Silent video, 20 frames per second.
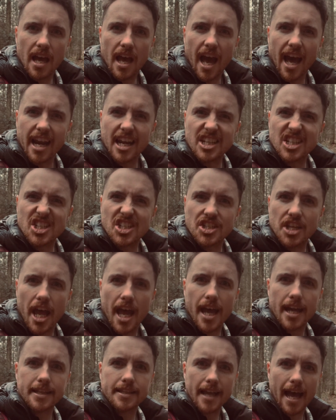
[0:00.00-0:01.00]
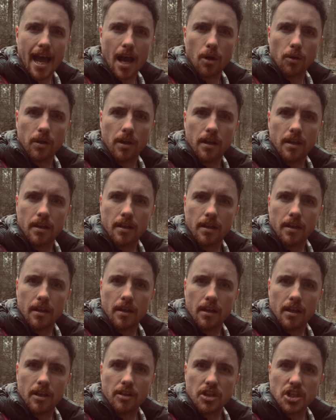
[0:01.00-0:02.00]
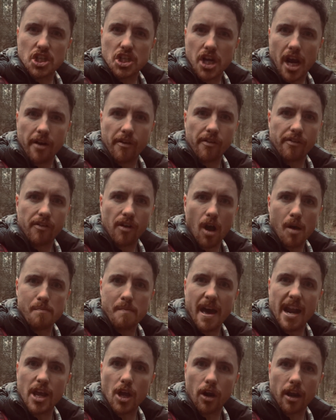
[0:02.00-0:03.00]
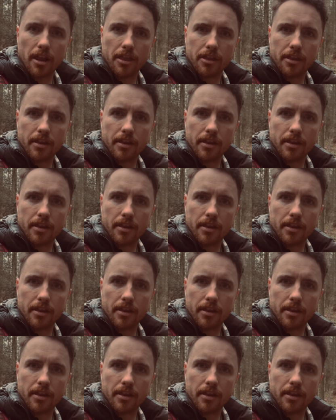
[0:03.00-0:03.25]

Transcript: And he stared down the Sheriff of Merioneth.